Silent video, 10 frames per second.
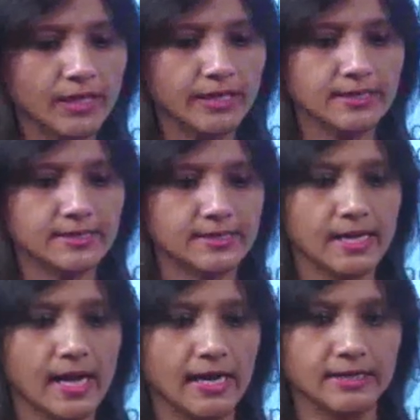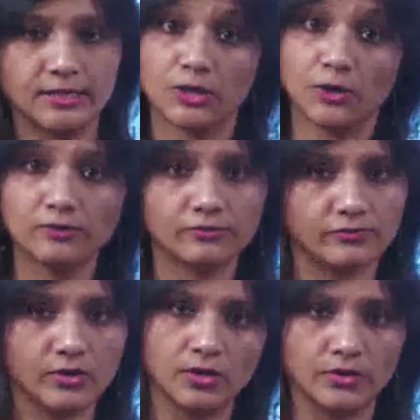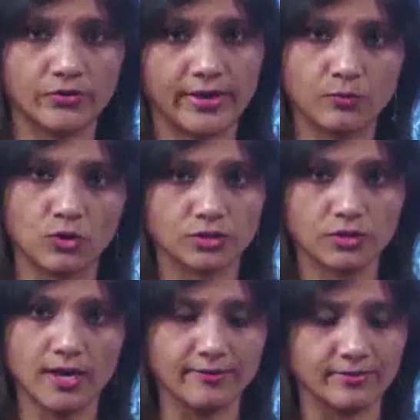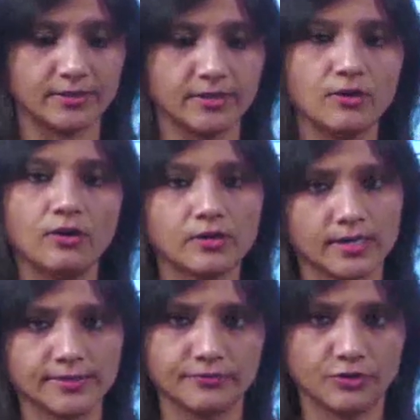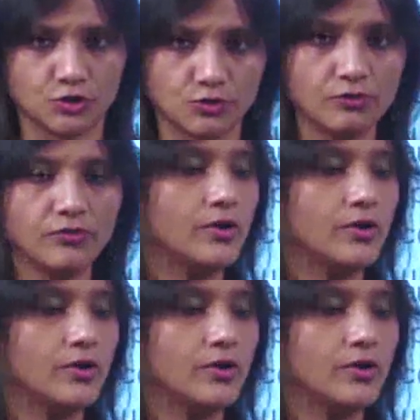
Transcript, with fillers: Let's say idea of rainwater harvesting or conservation of